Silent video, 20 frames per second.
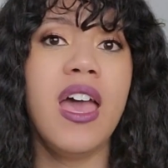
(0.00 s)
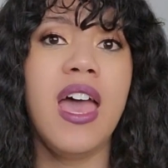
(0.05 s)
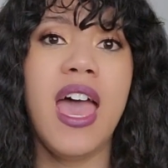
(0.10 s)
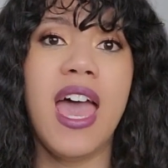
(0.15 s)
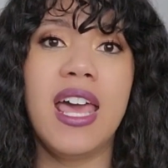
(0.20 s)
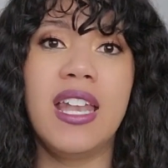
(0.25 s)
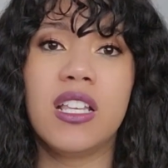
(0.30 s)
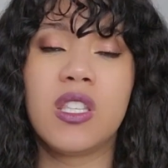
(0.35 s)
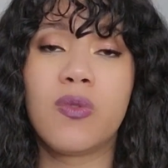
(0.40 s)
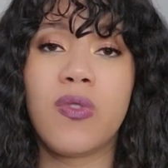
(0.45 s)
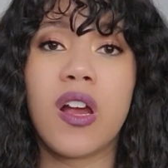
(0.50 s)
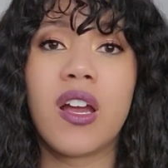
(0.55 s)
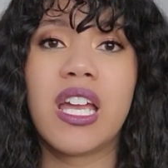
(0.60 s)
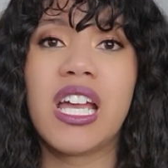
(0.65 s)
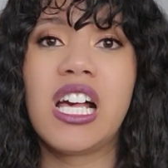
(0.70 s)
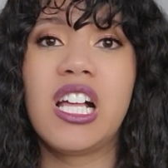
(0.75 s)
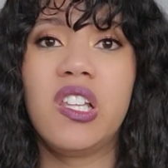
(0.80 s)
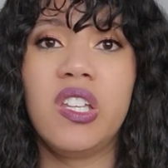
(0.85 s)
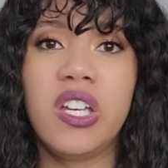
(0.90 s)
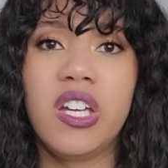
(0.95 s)
And it's very
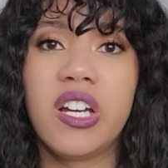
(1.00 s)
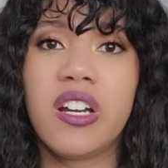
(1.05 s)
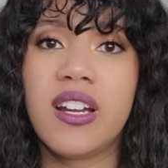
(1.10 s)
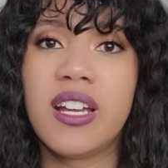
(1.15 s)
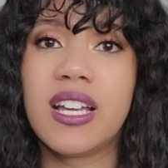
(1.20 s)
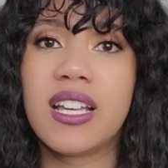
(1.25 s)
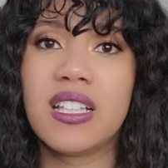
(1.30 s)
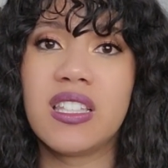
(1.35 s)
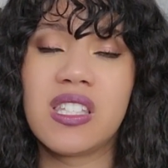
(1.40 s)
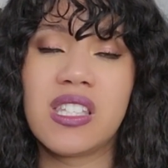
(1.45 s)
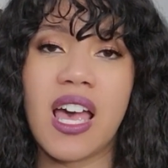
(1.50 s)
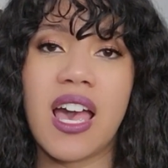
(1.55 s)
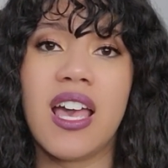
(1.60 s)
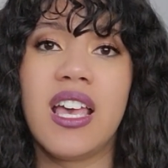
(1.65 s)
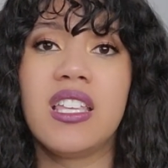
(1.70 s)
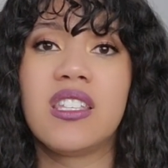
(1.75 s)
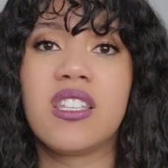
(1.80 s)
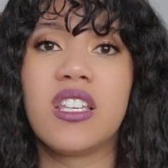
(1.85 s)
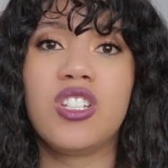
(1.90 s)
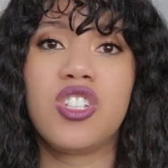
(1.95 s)
clear and
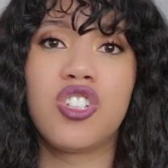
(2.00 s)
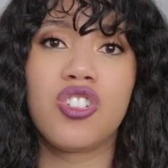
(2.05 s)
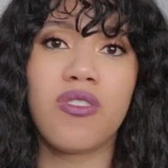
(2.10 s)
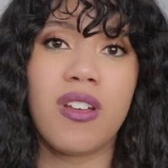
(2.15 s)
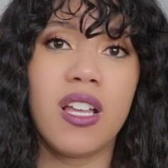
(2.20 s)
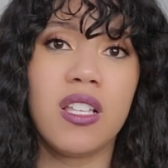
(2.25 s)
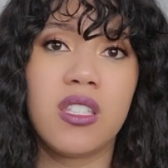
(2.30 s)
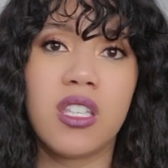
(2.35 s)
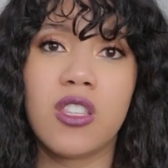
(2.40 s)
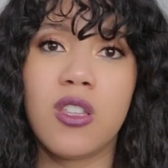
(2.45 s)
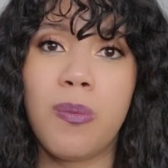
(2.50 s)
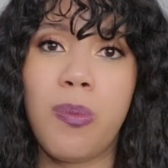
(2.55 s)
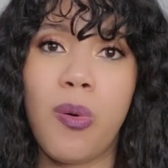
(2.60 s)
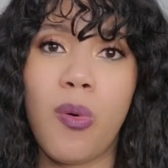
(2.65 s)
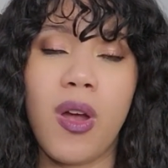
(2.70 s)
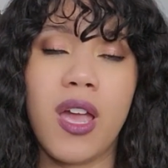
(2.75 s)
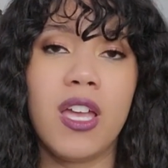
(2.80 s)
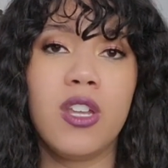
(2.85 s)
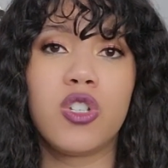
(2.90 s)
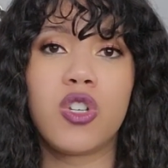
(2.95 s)
concise and straight to the
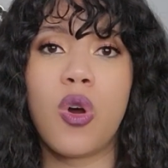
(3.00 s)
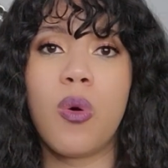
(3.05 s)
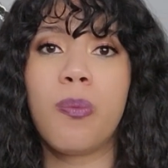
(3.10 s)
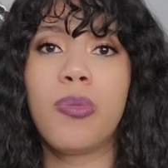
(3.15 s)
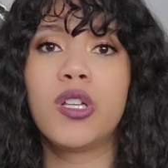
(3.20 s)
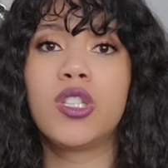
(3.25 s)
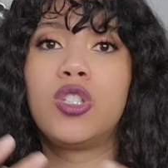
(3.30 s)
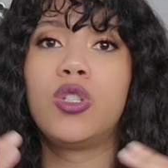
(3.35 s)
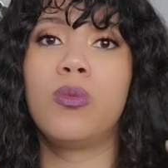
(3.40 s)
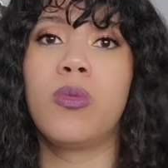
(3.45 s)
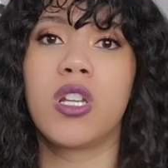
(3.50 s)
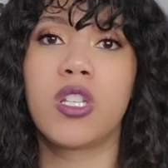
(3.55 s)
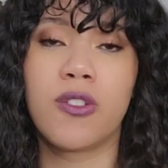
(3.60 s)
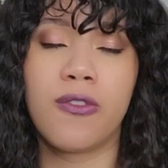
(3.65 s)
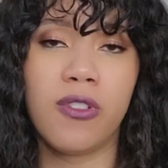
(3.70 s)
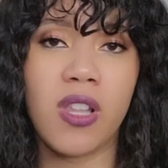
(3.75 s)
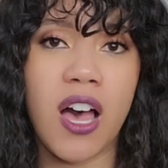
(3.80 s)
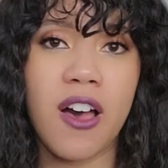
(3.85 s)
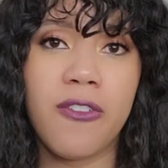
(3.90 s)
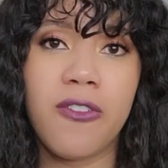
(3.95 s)
point. Don't put too much
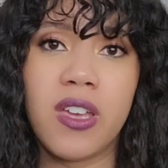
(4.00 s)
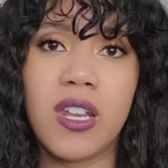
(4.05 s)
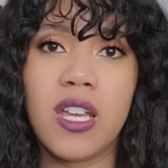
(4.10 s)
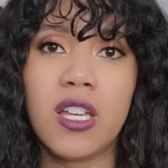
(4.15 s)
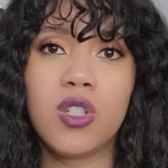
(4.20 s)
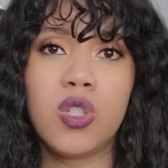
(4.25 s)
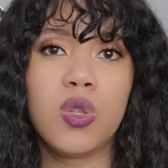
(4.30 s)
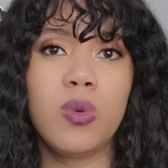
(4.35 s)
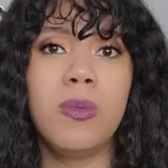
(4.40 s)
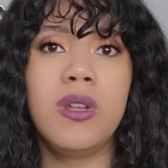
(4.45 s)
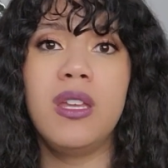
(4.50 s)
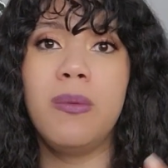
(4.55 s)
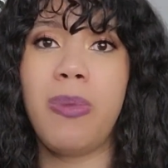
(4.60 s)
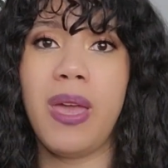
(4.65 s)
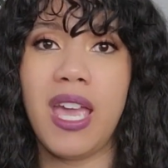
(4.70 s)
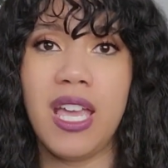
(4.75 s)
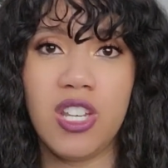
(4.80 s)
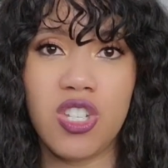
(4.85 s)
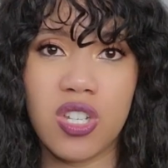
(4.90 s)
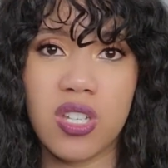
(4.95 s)
fluff in it, too many
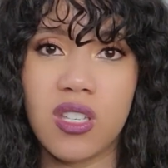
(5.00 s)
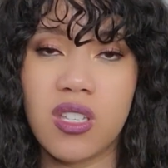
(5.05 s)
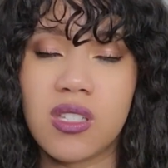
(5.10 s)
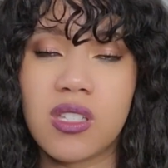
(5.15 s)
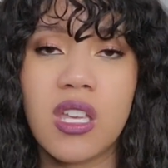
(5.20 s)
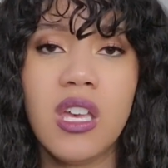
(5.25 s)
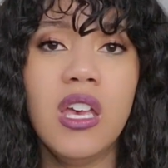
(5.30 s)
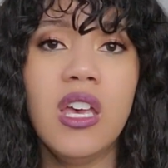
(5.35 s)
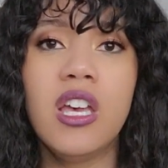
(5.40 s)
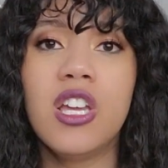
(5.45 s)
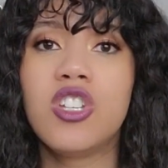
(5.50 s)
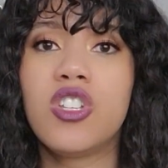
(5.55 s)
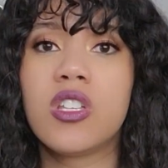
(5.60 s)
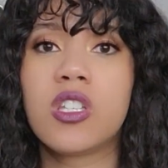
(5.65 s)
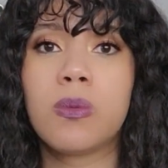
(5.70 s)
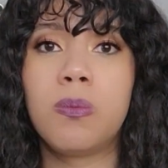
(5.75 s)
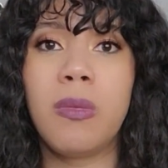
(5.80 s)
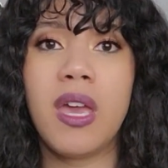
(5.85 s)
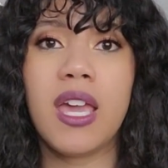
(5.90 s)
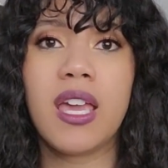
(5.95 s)
pages.
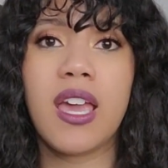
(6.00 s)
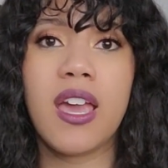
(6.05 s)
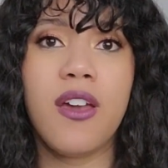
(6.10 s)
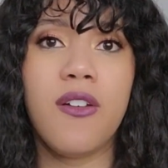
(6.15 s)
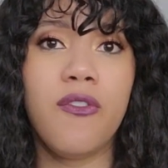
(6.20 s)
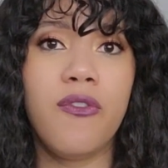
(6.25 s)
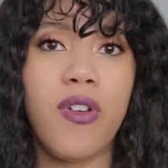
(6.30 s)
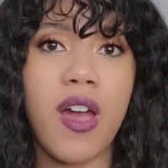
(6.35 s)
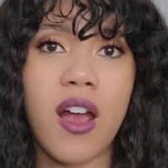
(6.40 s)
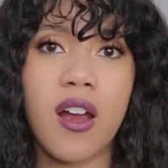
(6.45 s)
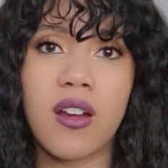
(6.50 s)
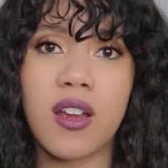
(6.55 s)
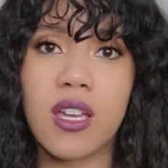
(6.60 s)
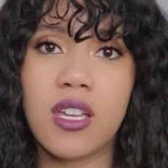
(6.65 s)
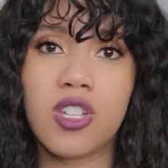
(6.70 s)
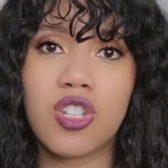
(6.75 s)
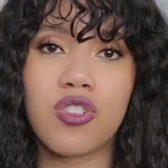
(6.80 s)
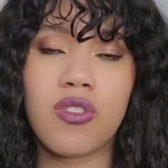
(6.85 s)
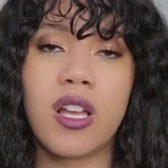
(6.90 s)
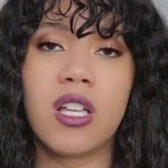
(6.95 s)
Just make it very
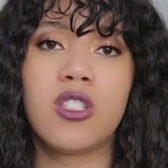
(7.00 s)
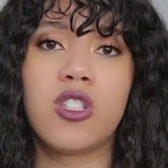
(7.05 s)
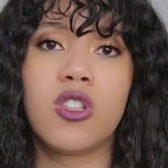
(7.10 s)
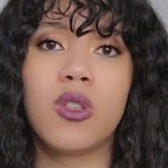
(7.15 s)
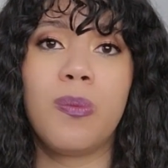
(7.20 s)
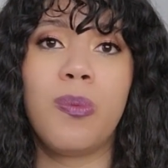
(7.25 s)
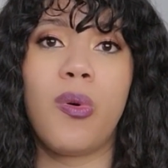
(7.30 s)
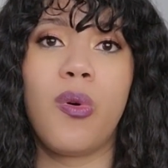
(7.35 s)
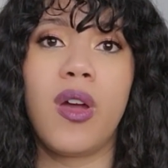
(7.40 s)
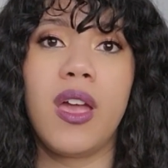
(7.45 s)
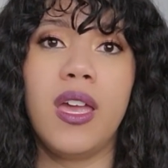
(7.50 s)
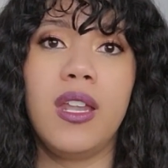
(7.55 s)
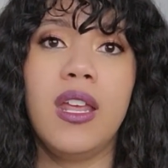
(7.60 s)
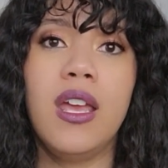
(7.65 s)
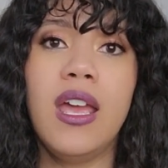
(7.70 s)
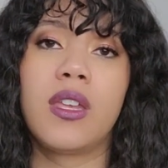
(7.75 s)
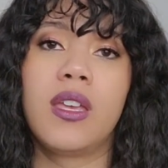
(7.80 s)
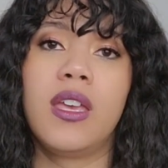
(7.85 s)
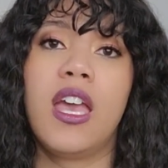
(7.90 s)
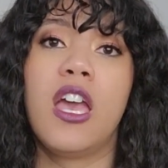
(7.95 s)
straight to the point.
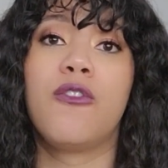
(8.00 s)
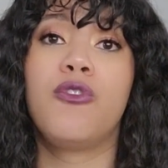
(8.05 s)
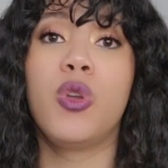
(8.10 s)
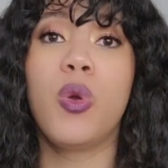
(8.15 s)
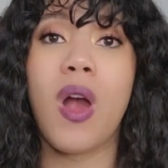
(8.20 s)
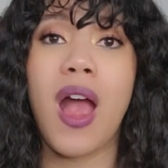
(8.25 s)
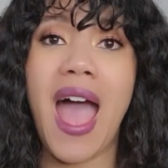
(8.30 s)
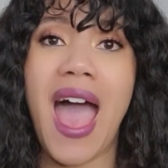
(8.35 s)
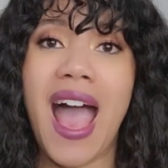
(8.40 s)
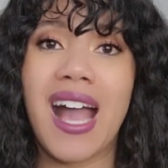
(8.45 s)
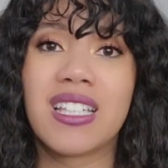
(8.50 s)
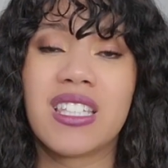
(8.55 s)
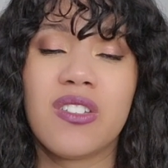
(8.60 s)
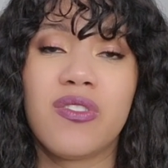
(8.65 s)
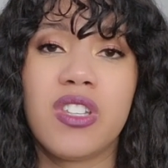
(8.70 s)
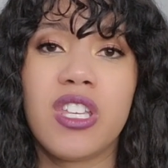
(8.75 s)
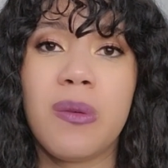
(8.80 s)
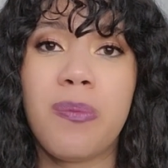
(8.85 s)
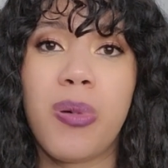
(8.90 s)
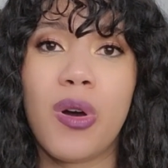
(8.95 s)
If you are
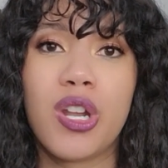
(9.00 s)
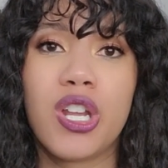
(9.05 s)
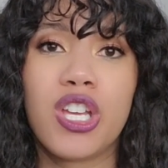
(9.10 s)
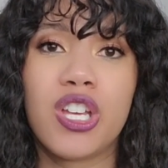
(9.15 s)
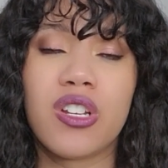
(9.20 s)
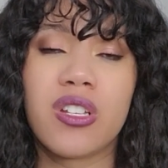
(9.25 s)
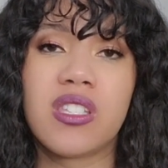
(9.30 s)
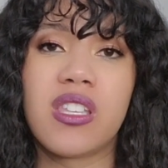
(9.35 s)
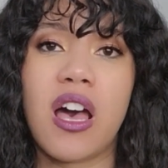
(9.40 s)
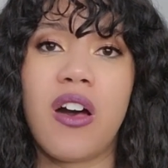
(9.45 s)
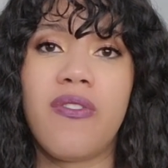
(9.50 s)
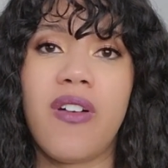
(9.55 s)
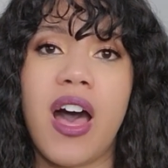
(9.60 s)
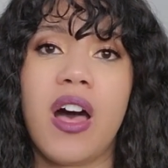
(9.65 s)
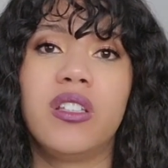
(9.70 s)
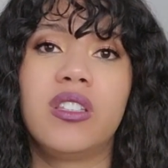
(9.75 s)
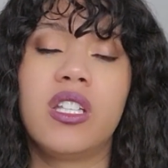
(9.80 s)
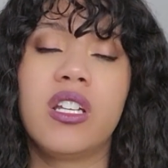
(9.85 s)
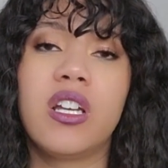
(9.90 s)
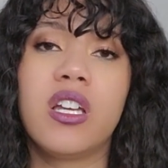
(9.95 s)
actively putting yourself
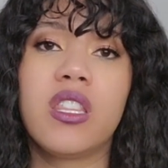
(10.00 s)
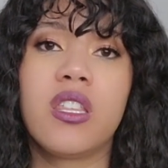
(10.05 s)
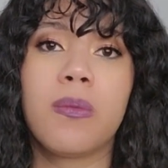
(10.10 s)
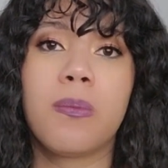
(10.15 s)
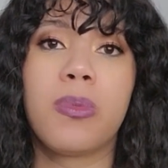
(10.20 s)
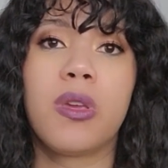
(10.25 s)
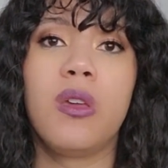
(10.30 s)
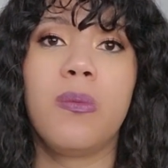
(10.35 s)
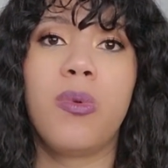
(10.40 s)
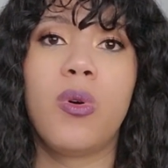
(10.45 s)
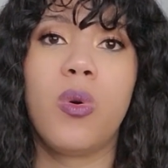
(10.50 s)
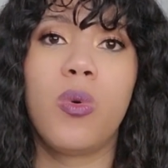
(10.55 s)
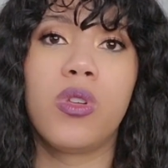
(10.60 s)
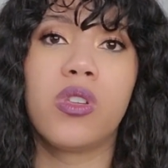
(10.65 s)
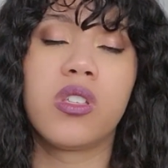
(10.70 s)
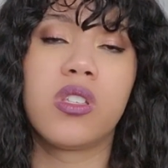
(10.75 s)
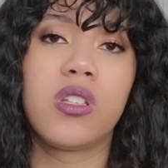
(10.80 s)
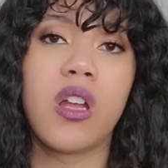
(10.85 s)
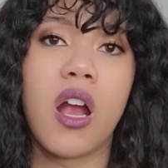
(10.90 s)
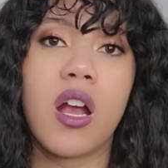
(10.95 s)
out there, then people will
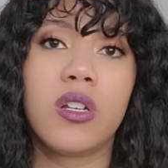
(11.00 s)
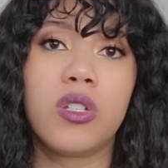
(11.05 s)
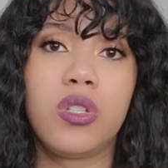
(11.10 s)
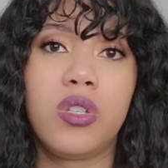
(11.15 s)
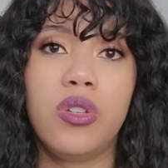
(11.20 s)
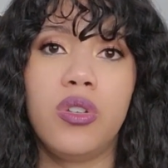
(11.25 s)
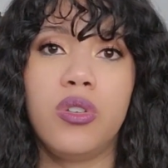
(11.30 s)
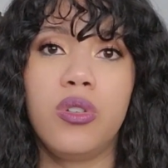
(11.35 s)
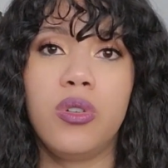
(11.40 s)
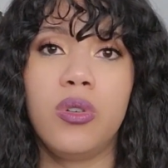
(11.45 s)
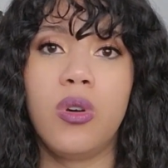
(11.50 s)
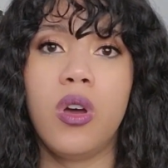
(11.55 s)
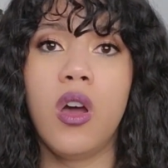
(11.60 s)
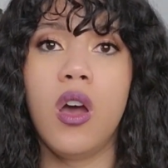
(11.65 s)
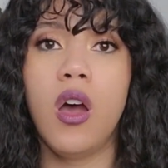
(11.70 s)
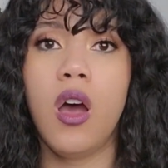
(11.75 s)
start to